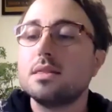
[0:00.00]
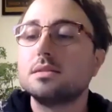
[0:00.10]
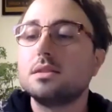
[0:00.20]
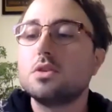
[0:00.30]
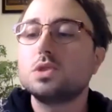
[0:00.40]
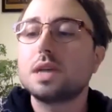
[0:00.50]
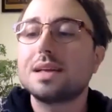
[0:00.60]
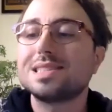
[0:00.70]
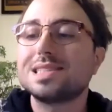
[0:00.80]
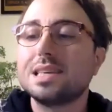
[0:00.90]
There's no
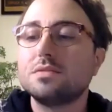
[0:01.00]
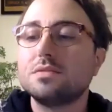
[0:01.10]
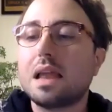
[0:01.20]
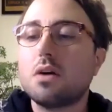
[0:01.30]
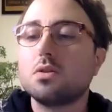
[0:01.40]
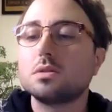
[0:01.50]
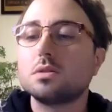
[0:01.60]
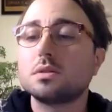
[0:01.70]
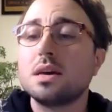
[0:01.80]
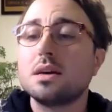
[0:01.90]
chance these
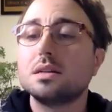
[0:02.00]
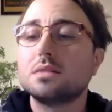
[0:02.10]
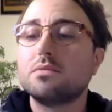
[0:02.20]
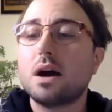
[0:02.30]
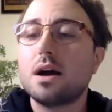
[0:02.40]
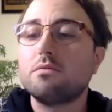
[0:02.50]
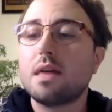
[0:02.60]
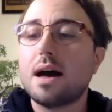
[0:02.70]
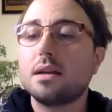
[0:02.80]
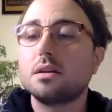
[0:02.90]
flowers could
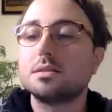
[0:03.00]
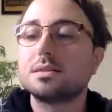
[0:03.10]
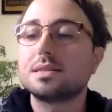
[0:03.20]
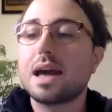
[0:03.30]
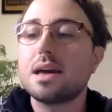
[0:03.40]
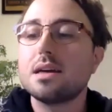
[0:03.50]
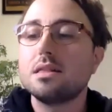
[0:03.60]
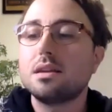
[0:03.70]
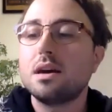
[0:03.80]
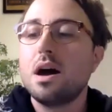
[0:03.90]
survive that
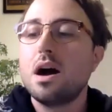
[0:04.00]
unscathed.